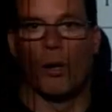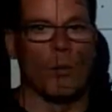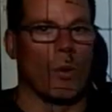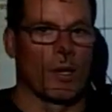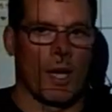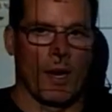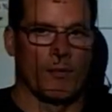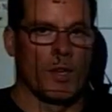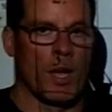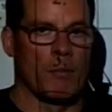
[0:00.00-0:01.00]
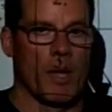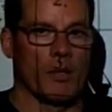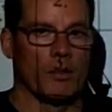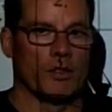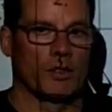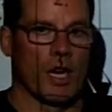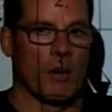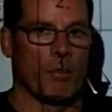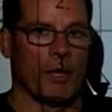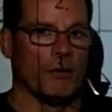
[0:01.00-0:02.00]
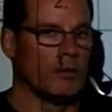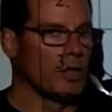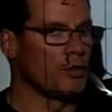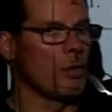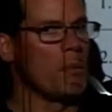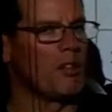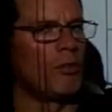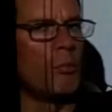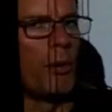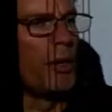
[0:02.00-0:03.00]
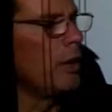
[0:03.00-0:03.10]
only one kind of non-metal in this compound. This should be super